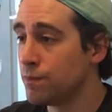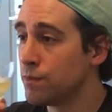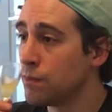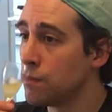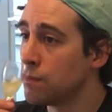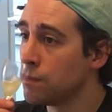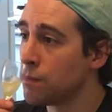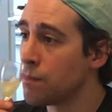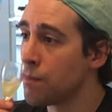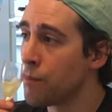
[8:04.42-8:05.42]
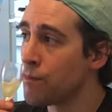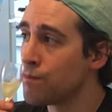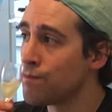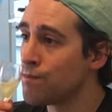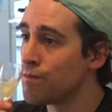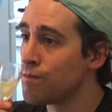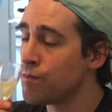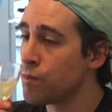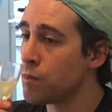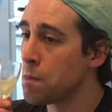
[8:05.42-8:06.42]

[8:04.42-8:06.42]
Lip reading: Nobody speaks.